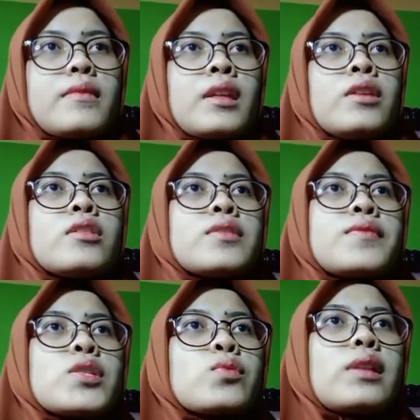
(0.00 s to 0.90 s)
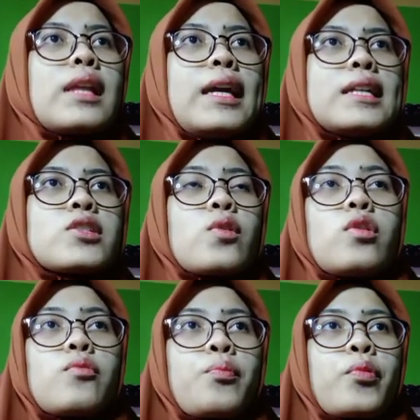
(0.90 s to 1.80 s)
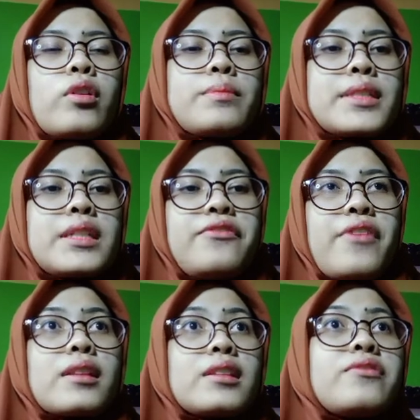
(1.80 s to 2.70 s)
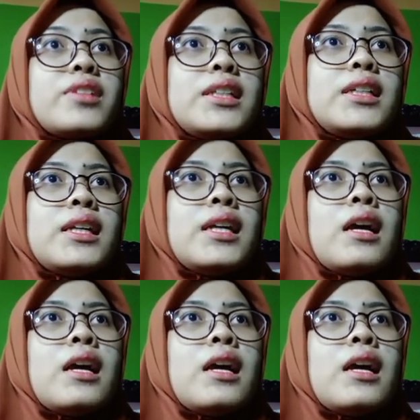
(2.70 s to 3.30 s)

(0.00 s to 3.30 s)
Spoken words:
use visual aids or props effectively,